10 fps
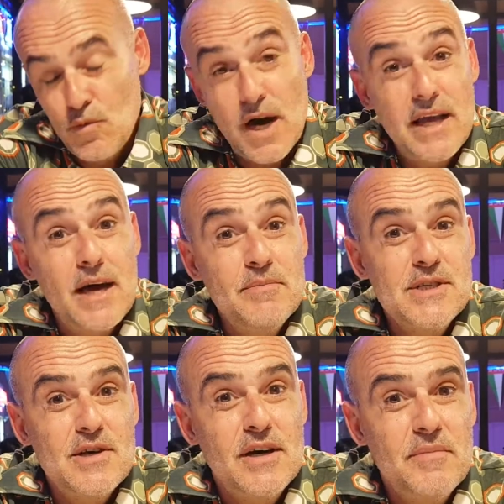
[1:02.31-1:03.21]
Why
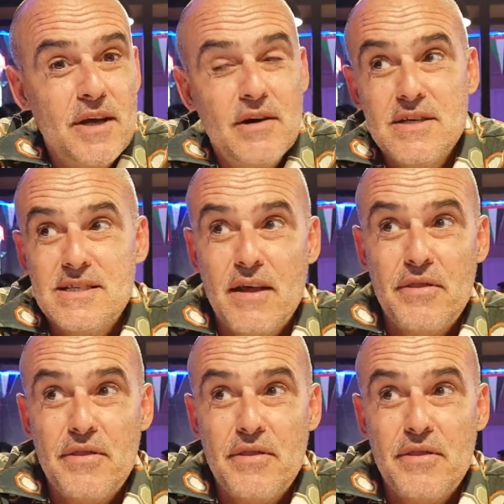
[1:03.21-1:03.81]
Amazon? Because I